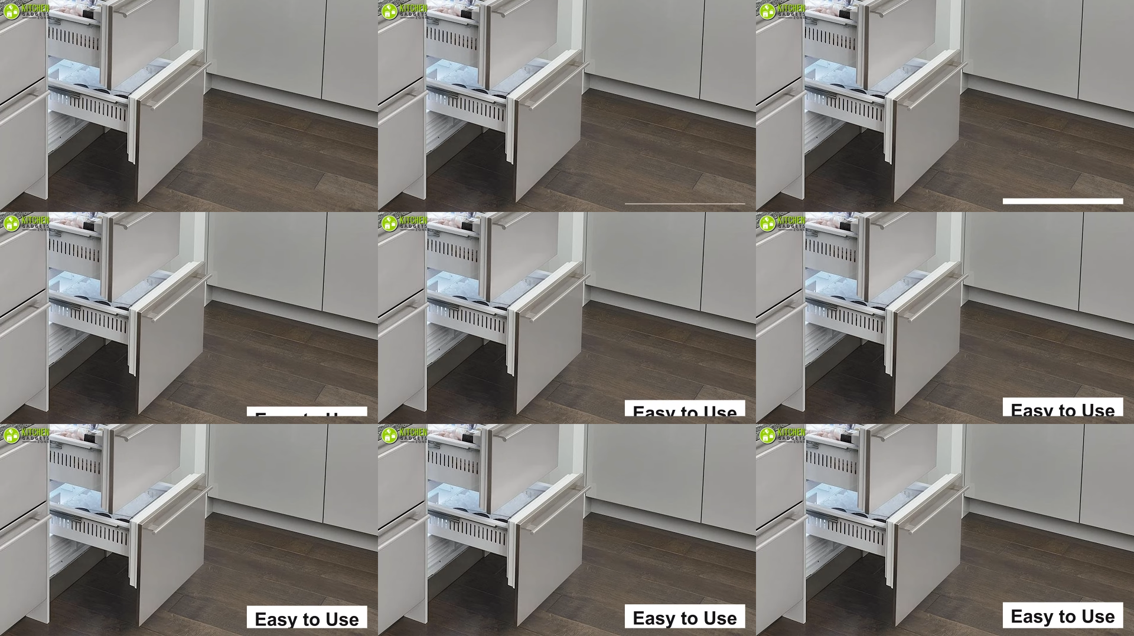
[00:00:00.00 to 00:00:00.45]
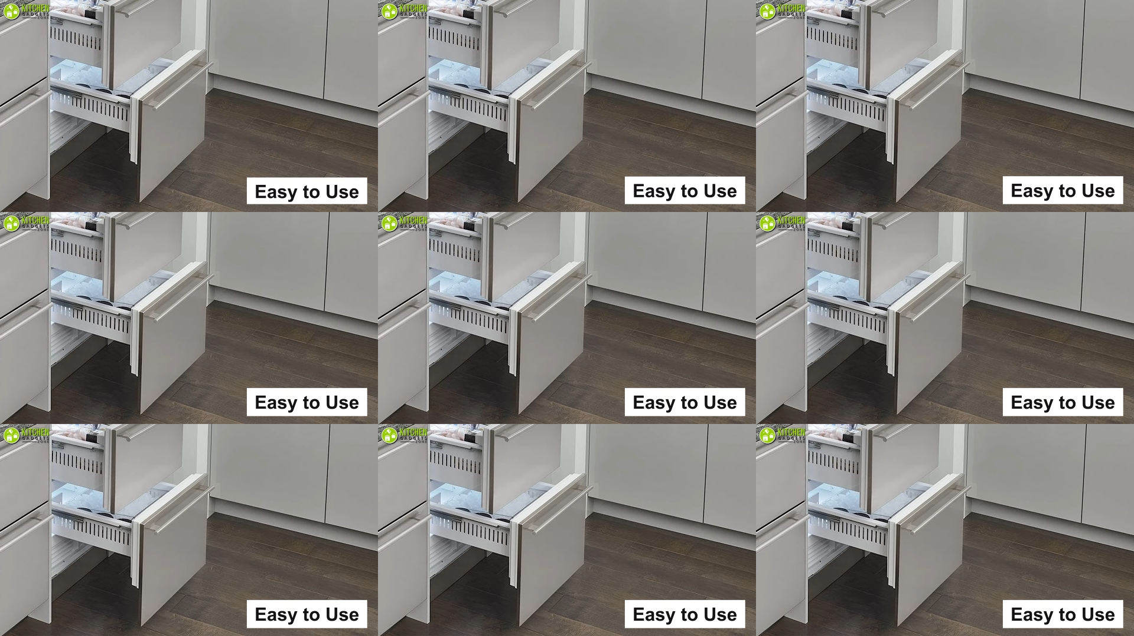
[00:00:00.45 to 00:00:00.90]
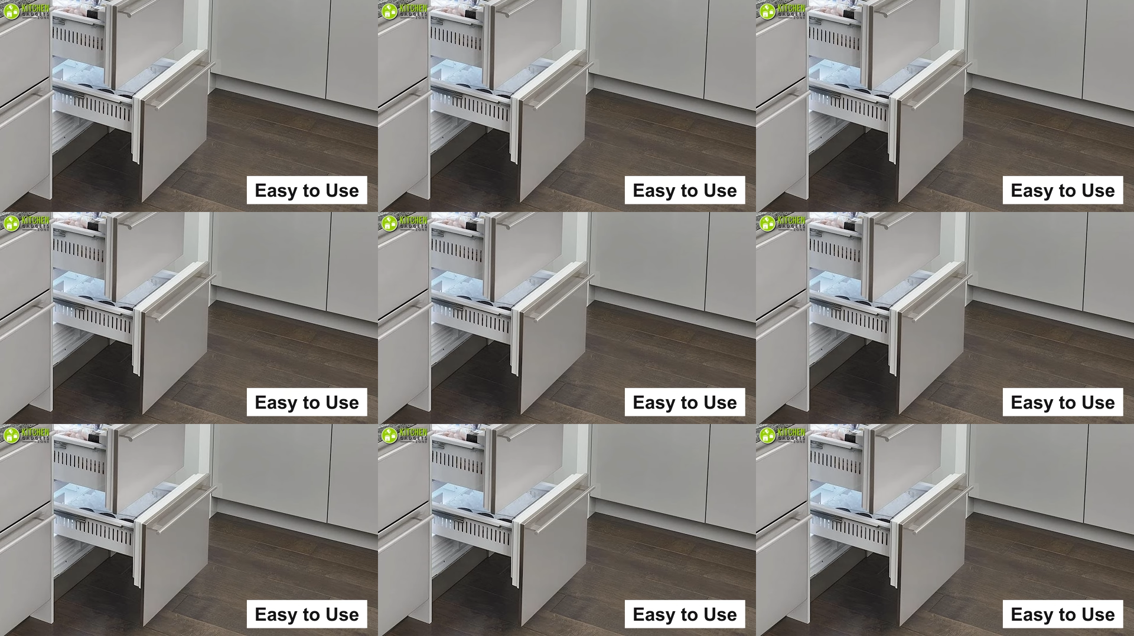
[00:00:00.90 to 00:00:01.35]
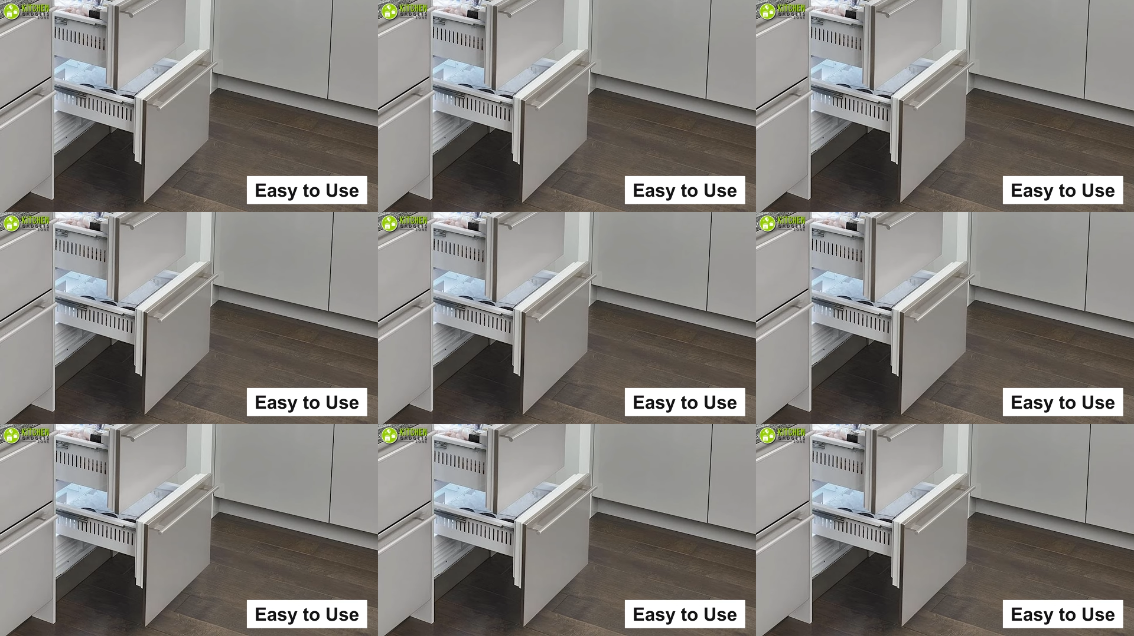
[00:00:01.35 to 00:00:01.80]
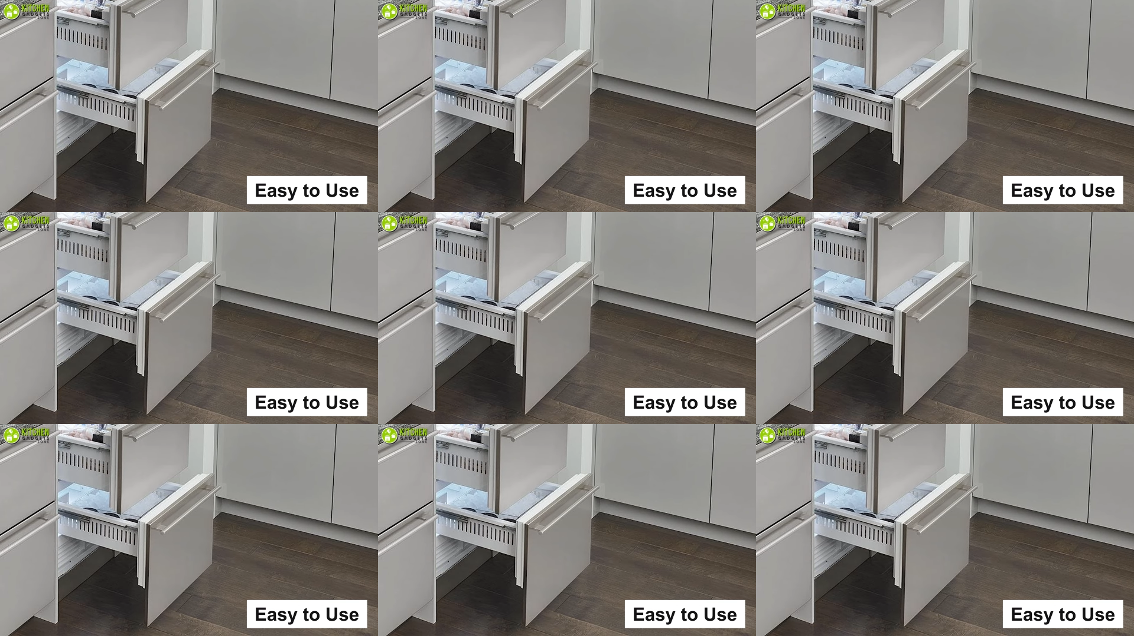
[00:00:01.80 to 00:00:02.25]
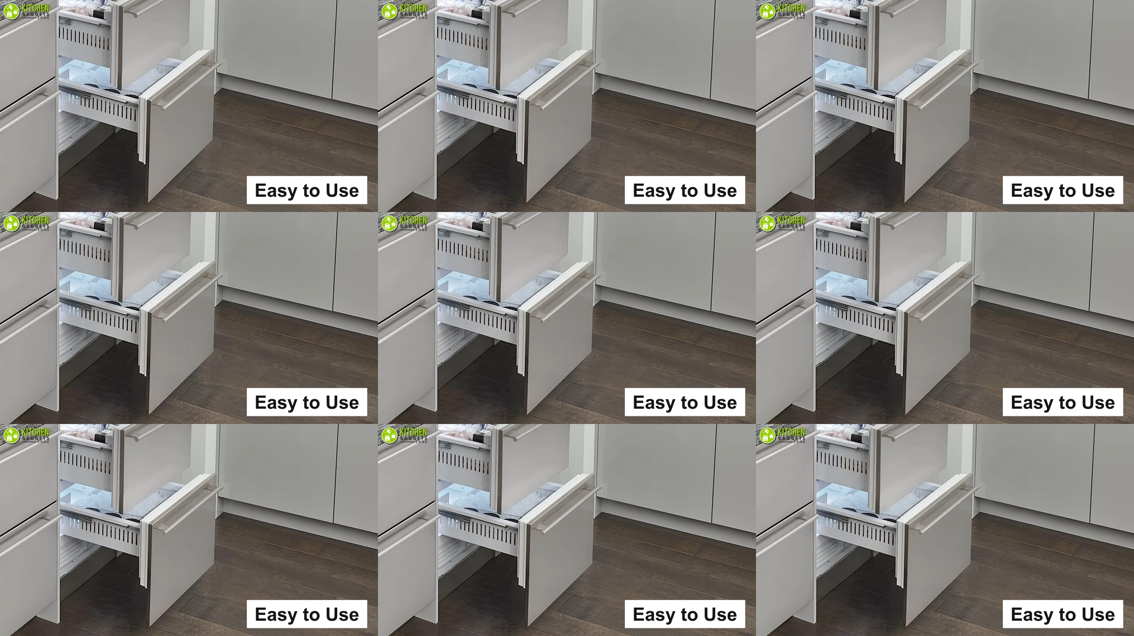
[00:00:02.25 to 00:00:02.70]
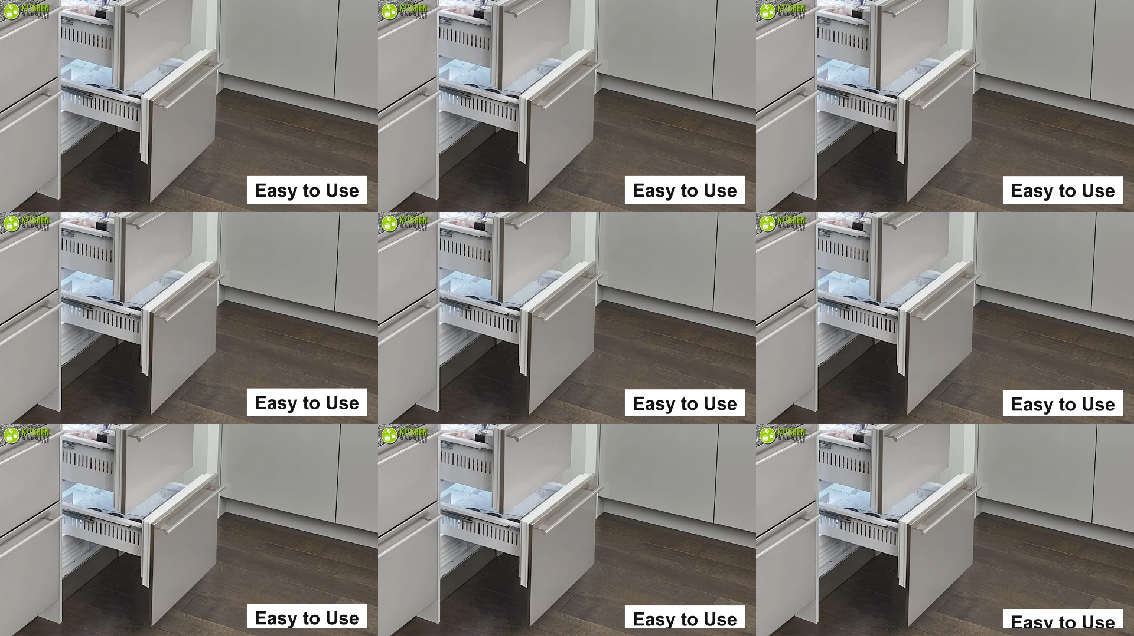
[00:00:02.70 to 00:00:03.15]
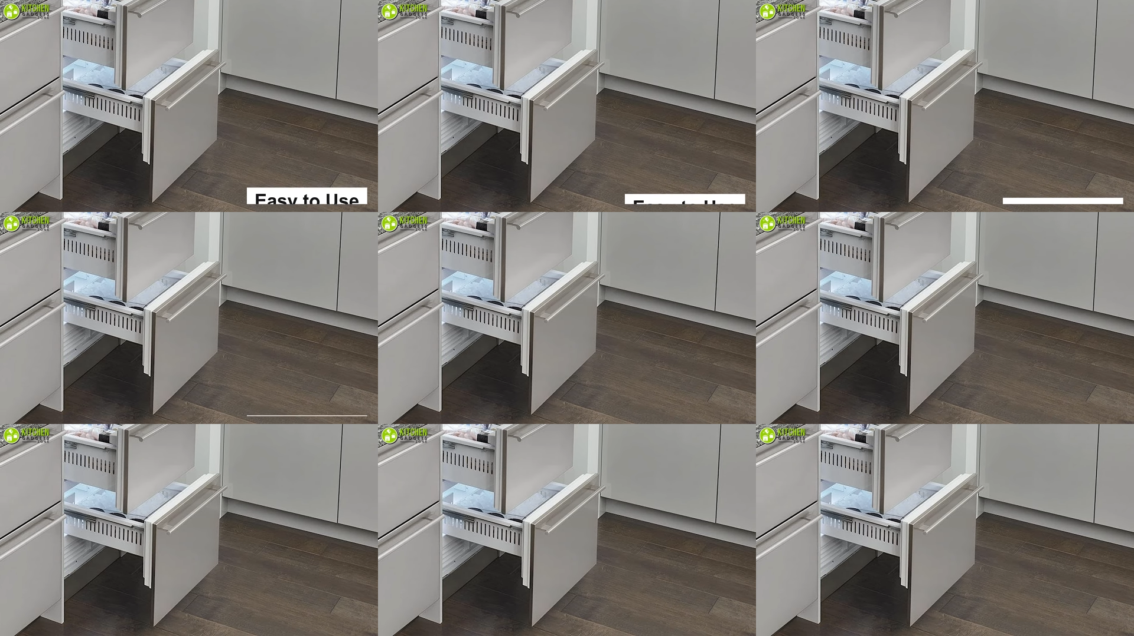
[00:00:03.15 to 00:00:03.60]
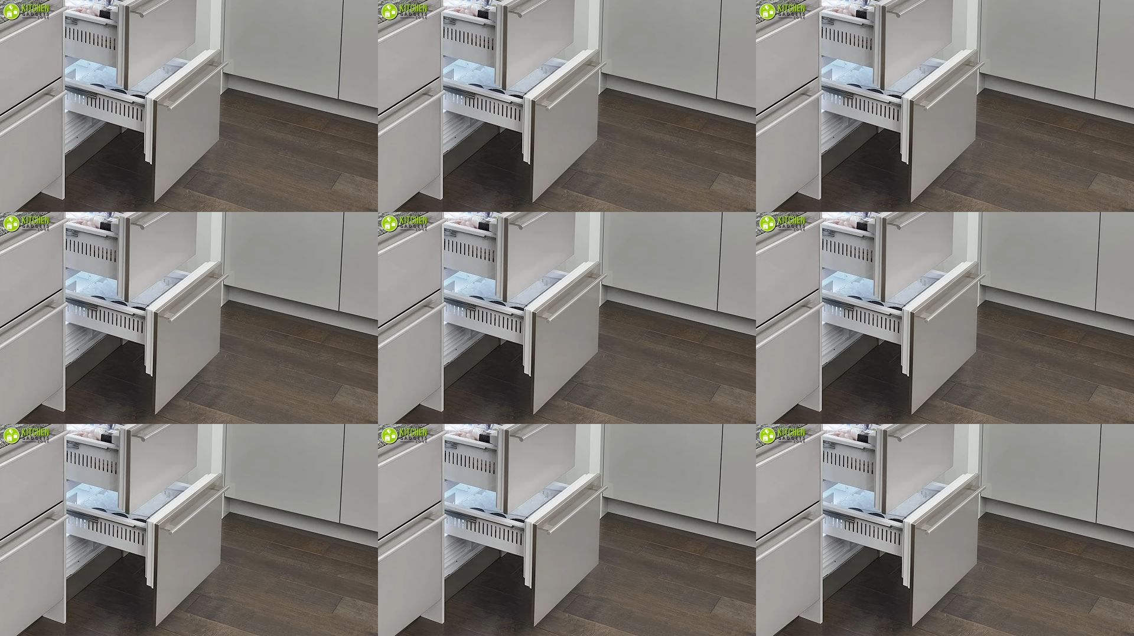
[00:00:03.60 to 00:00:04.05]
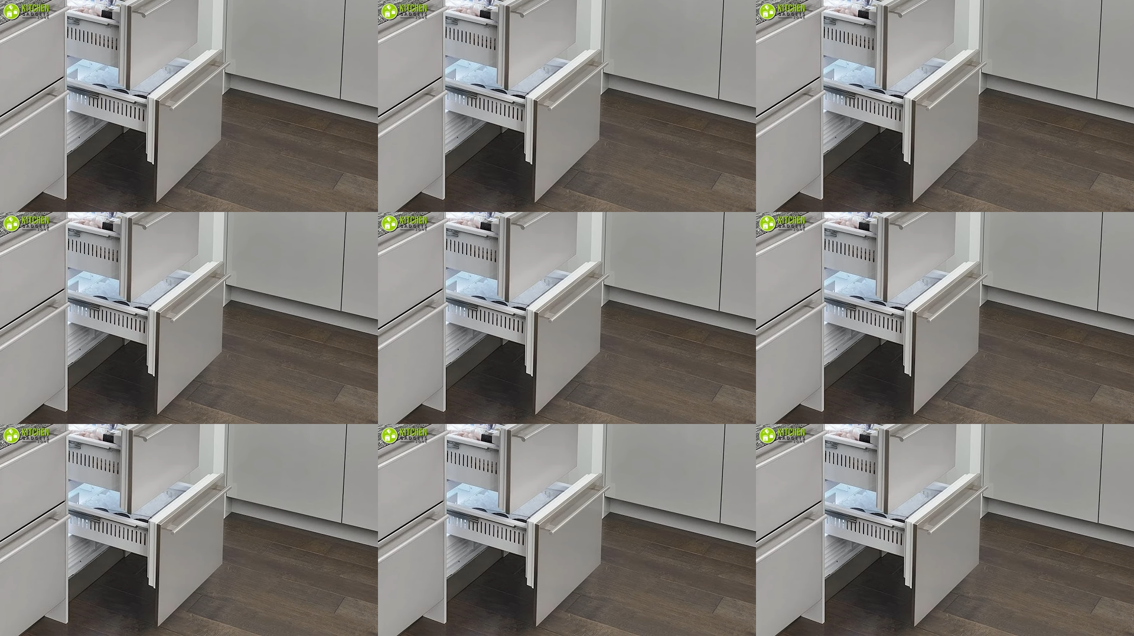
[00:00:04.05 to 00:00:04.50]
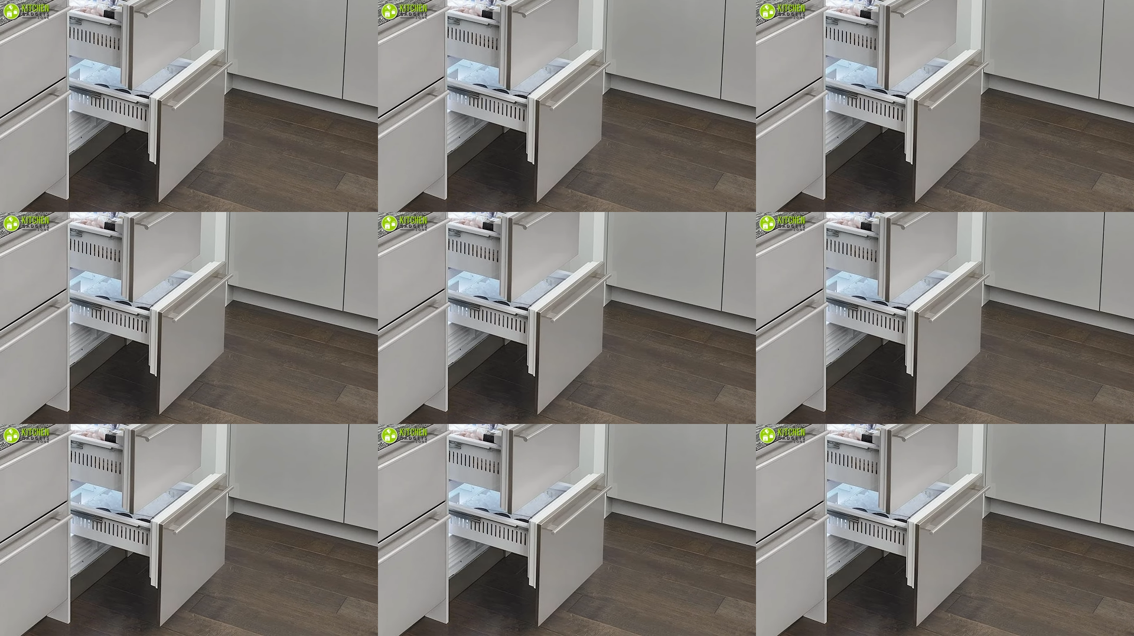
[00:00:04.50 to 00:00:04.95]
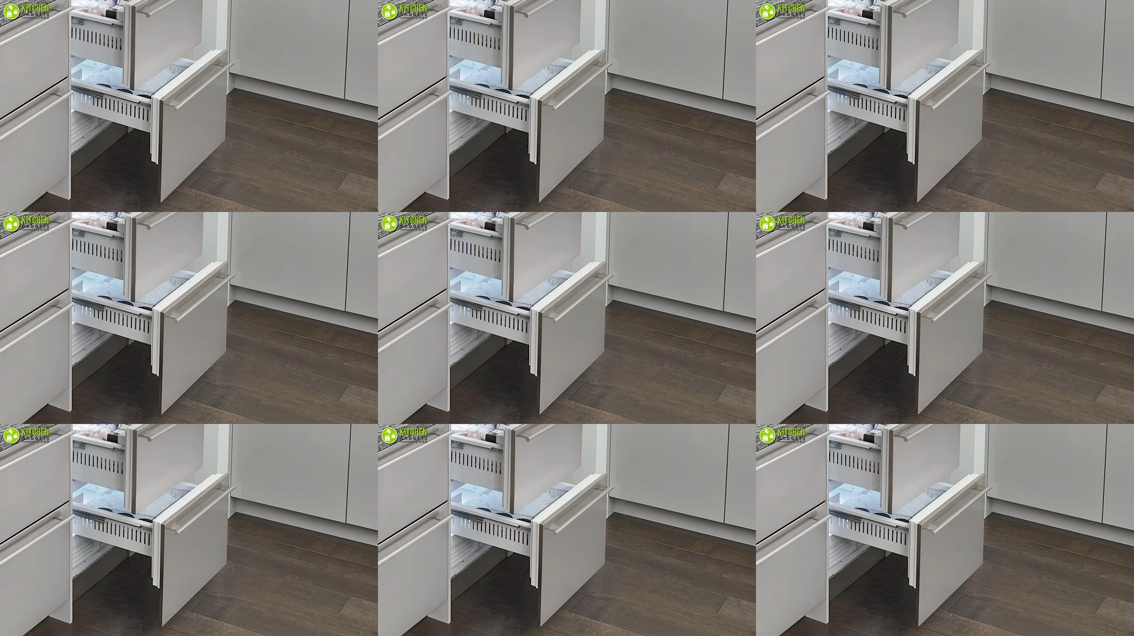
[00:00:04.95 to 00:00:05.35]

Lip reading: Nobody's mouth can be seen.